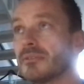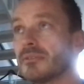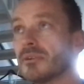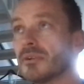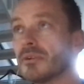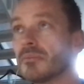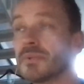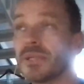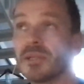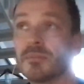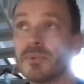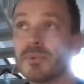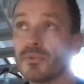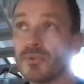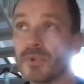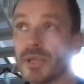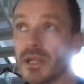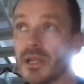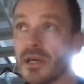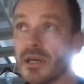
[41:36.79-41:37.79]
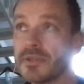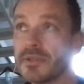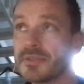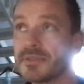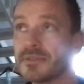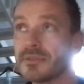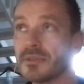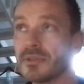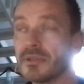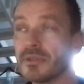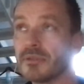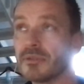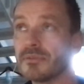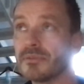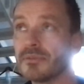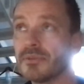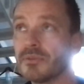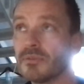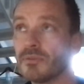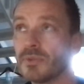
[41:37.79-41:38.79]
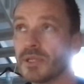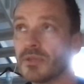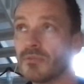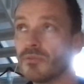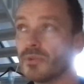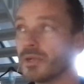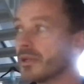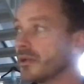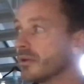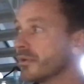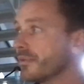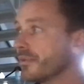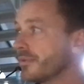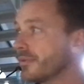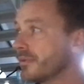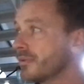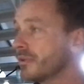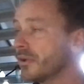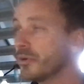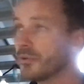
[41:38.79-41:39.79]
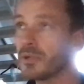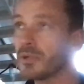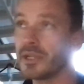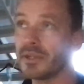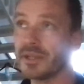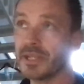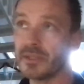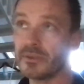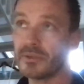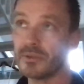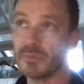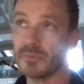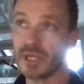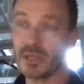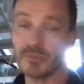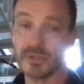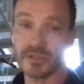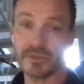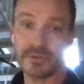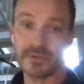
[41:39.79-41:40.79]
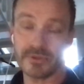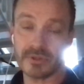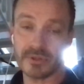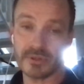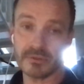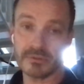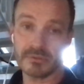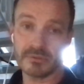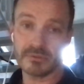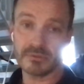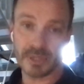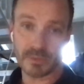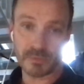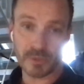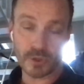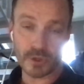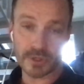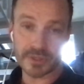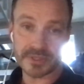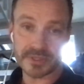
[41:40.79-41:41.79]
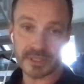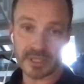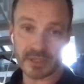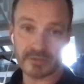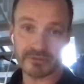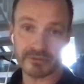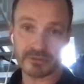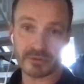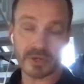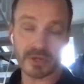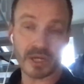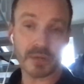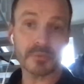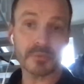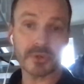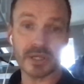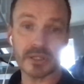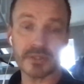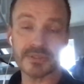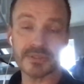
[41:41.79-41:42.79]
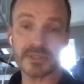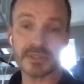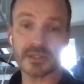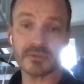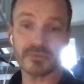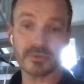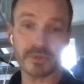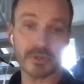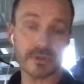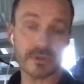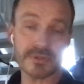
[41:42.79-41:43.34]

or people realized, we don't only need to be able to deploy stuff or upgrade stuff.